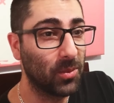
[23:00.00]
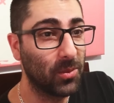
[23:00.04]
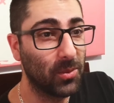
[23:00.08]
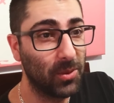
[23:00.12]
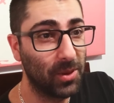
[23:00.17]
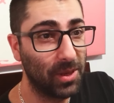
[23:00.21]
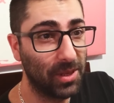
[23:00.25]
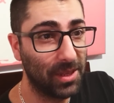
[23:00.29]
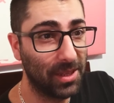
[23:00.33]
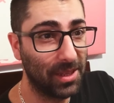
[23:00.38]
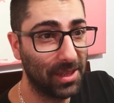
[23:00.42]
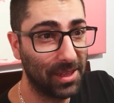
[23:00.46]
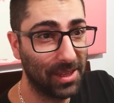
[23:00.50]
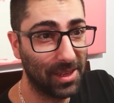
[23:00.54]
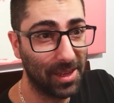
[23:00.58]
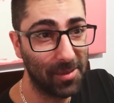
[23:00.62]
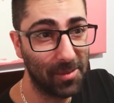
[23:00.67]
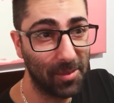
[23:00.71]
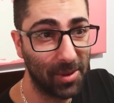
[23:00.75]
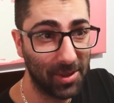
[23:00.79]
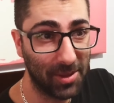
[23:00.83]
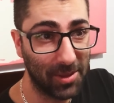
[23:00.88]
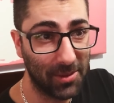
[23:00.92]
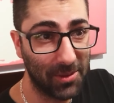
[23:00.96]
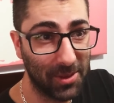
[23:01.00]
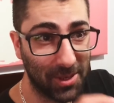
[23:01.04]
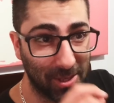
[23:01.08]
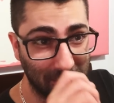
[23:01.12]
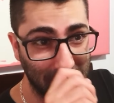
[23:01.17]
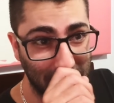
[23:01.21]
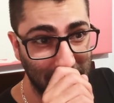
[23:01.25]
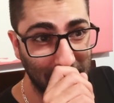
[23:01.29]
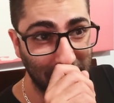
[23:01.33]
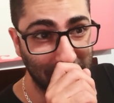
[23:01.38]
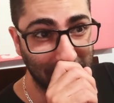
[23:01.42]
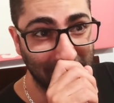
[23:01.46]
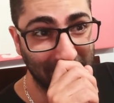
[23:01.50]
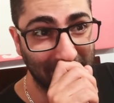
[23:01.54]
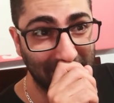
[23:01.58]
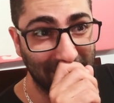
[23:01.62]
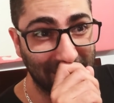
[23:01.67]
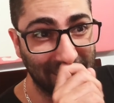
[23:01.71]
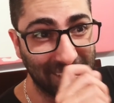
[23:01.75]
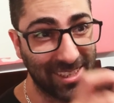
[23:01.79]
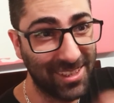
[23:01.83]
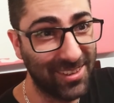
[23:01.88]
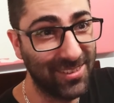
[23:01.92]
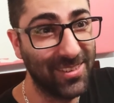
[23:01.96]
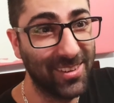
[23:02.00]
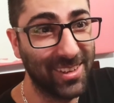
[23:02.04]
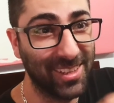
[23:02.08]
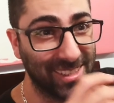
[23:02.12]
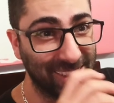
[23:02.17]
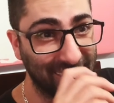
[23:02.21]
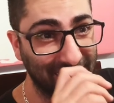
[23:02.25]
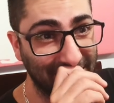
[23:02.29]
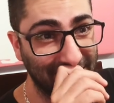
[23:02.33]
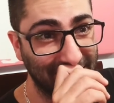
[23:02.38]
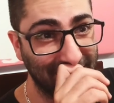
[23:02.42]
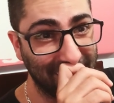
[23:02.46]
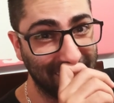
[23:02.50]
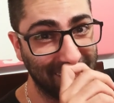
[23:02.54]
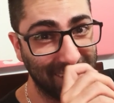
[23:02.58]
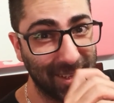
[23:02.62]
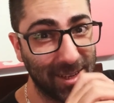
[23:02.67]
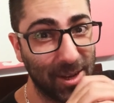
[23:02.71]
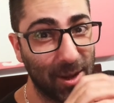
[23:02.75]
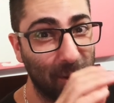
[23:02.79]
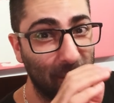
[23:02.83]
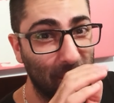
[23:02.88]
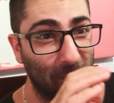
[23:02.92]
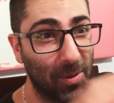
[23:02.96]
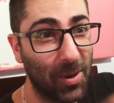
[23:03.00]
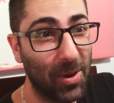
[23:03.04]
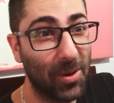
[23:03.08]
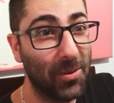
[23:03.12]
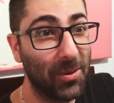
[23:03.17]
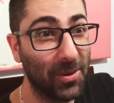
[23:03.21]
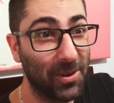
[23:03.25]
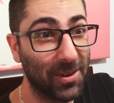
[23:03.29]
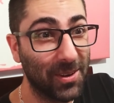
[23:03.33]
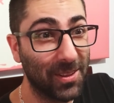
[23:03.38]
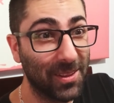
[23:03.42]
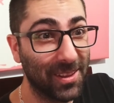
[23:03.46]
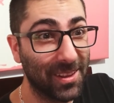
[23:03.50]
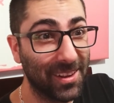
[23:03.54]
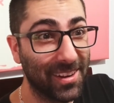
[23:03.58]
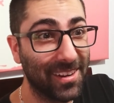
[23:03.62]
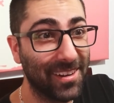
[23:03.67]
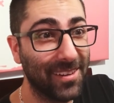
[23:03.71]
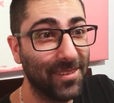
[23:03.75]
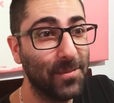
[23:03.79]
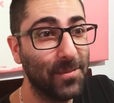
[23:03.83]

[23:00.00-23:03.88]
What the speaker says: quick thing about the restaurant, which I didn't want to say anything while we were there.